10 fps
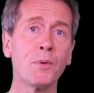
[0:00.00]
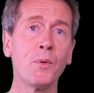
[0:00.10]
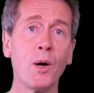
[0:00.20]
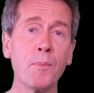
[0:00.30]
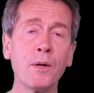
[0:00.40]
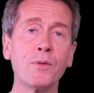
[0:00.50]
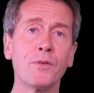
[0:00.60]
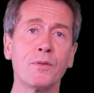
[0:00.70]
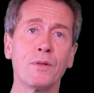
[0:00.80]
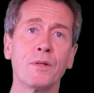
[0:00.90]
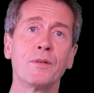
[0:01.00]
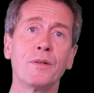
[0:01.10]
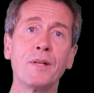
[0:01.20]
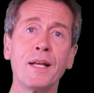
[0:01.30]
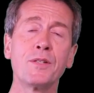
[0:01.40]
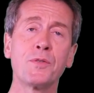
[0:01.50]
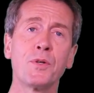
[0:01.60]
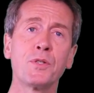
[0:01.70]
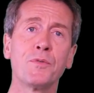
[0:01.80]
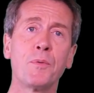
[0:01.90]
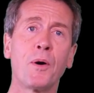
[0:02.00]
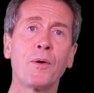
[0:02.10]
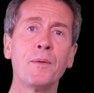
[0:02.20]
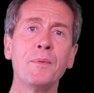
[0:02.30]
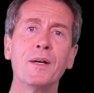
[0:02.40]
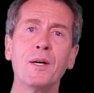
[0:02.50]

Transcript: We will upload the latest version of the program,